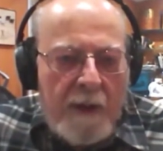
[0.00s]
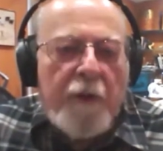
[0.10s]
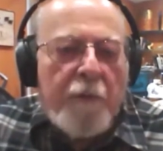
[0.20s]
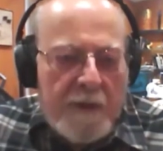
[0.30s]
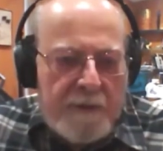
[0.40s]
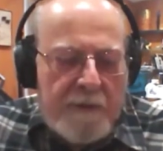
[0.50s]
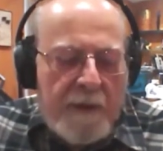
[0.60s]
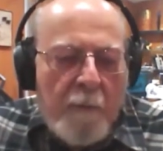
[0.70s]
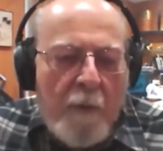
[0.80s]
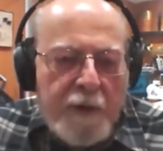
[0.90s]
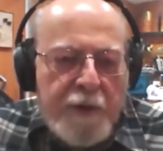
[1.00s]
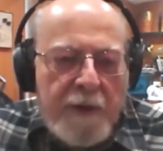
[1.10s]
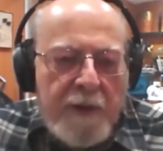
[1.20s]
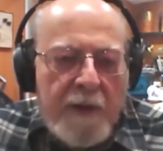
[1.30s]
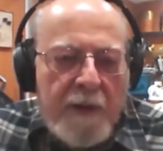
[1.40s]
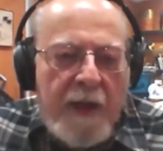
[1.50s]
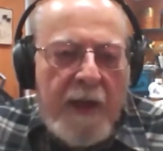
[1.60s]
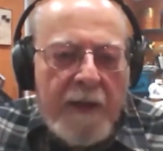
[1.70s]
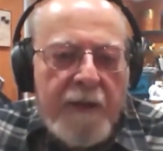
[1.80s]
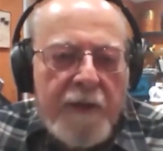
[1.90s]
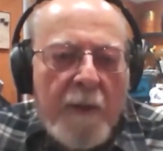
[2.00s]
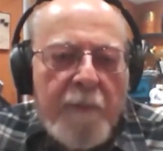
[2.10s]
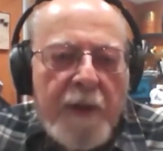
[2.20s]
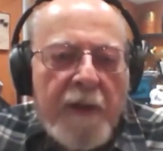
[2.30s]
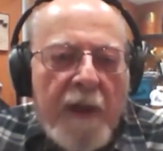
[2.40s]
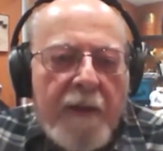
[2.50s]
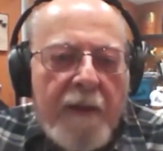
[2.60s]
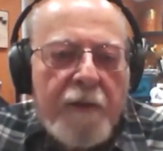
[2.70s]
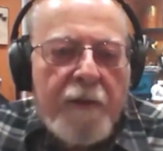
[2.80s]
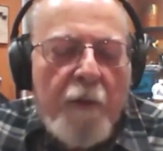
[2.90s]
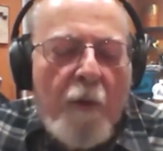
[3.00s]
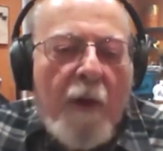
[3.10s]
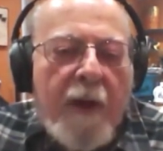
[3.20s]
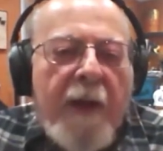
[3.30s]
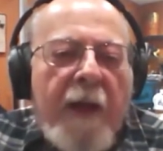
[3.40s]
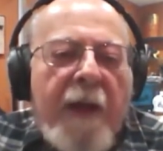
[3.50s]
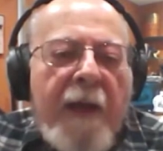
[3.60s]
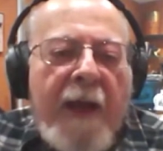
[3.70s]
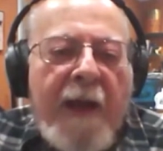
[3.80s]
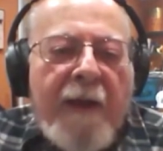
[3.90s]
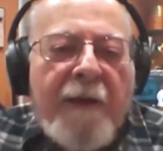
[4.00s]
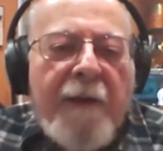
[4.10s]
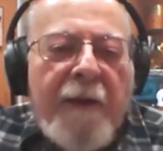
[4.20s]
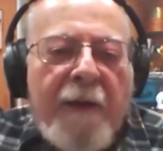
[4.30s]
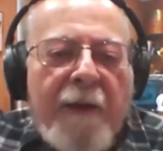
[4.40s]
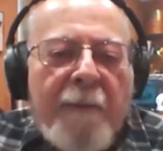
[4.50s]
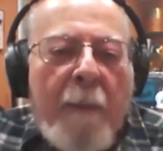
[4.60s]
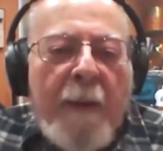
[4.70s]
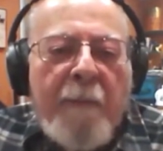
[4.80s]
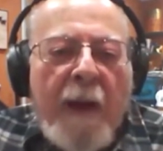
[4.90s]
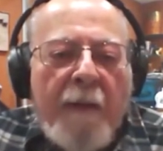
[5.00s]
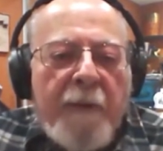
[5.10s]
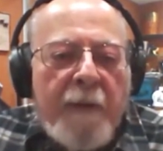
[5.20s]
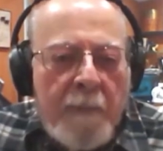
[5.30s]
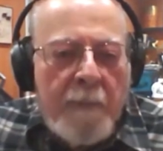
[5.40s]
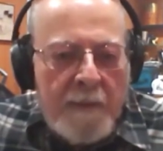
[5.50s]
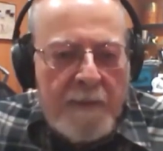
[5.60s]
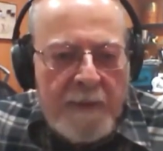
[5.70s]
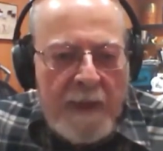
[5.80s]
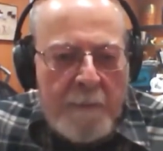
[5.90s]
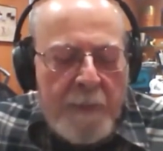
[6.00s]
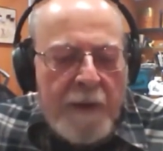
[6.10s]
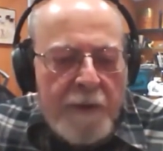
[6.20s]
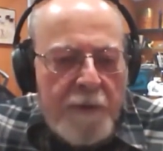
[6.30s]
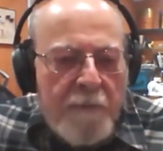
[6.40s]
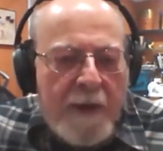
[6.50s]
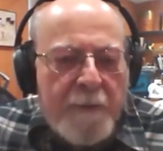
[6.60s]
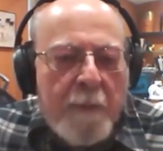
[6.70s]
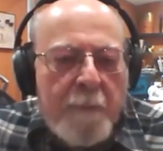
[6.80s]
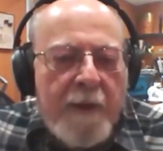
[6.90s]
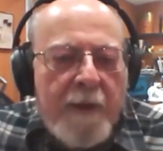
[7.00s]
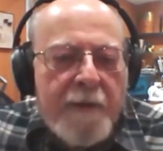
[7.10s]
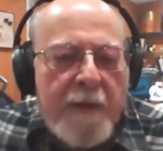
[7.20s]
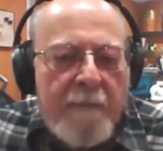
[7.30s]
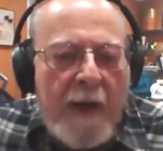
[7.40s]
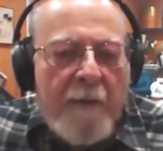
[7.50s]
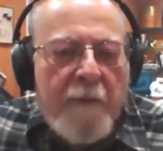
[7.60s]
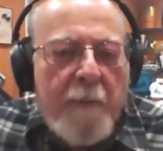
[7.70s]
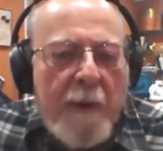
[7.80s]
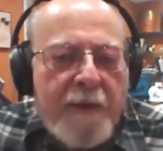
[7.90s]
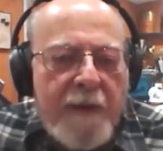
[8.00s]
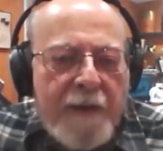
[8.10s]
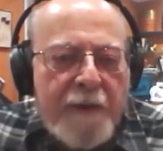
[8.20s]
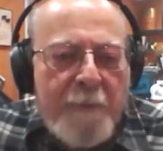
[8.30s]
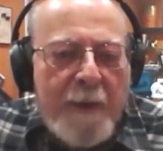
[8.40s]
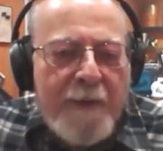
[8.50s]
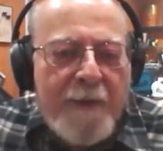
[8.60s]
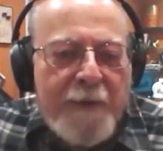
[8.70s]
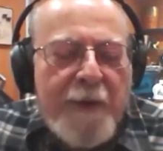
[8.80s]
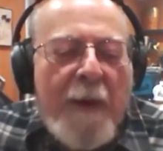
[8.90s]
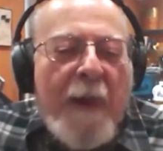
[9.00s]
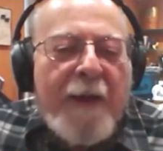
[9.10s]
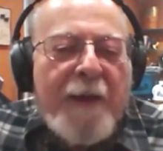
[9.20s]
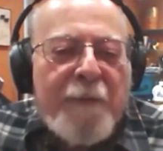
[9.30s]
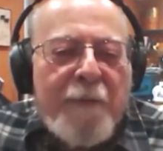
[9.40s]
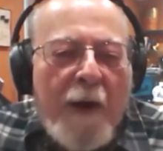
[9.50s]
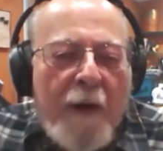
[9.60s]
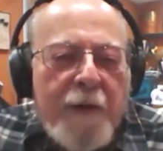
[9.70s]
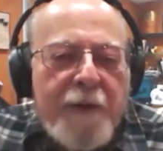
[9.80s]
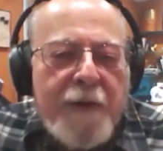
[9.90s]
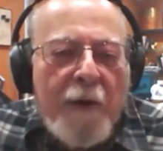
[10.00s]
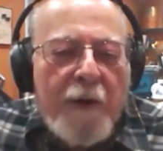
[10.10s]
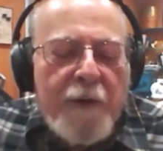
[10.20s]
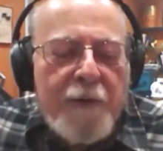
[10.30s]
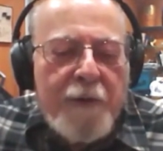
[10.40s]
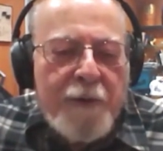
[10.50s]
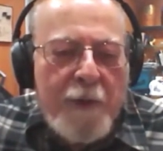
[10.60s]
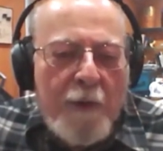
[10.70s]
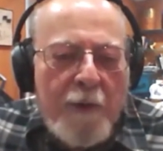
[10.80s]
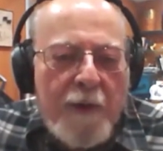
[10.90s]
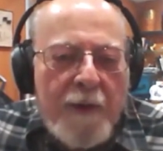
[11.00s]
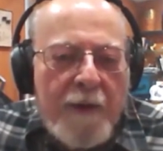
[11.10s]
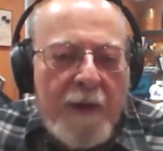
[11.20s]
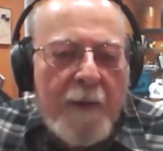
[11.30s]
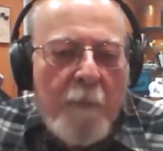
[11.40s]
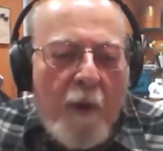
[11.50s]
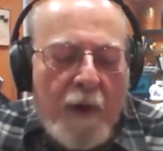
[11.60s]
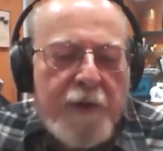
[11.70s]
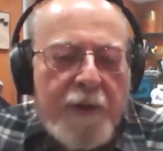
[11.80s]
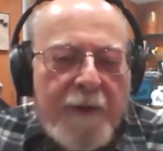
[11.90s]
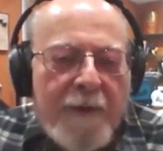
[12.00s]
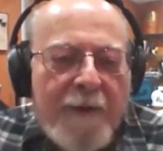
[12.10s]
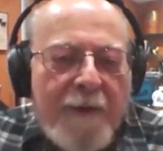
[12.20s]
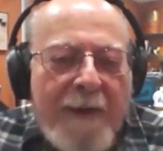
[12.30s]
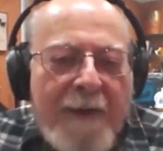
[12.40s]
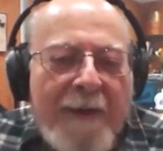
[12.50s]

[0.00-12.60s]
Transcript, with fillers: interest in Washington in getting something like this going, and not because you've asked, but because everybody's asking me this. As far as they're concerned in Washington,